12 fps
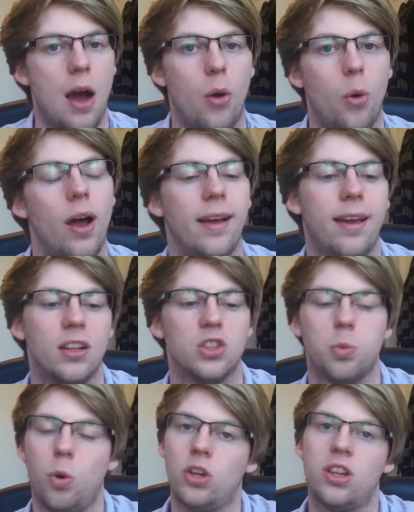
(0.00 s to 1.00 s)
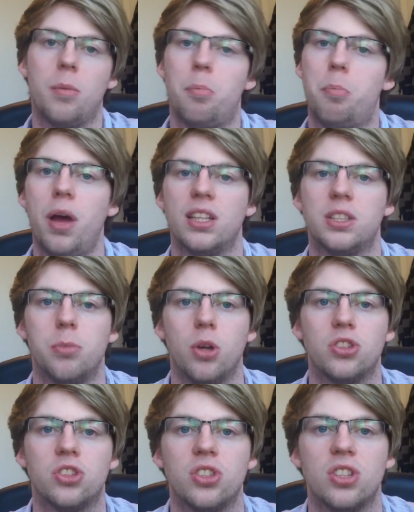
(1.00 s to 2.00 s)
out against one of the best
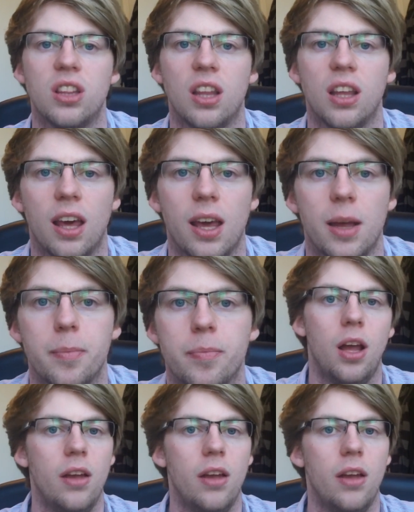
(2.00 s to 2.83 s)
monsters in the game.